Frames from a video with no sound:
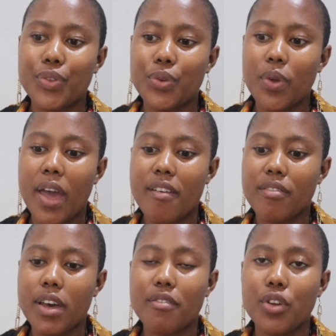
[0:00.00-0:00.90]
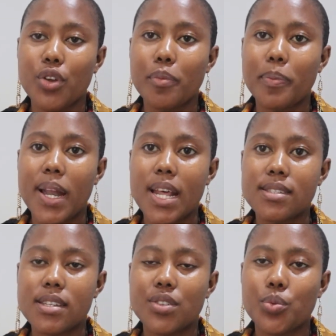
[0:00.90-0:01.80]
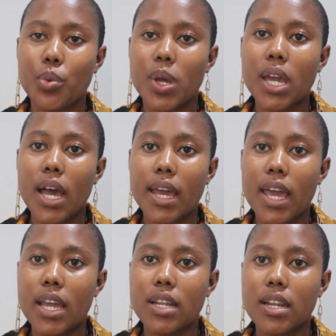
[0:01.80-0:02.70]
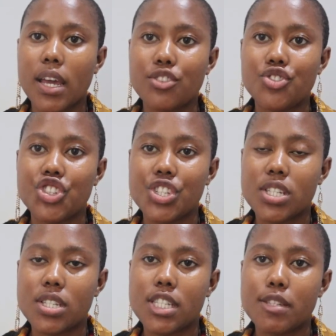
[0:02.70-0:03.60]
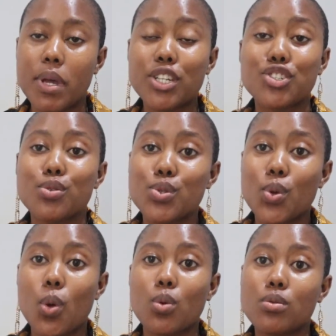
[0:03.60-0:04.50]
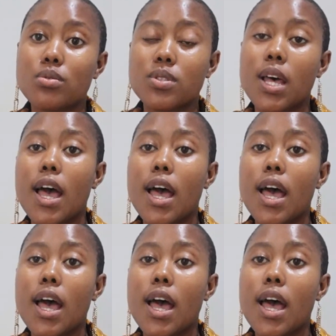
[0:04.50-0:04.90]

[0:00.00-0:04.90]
you have a very blessed week ahead, and just smash those goals,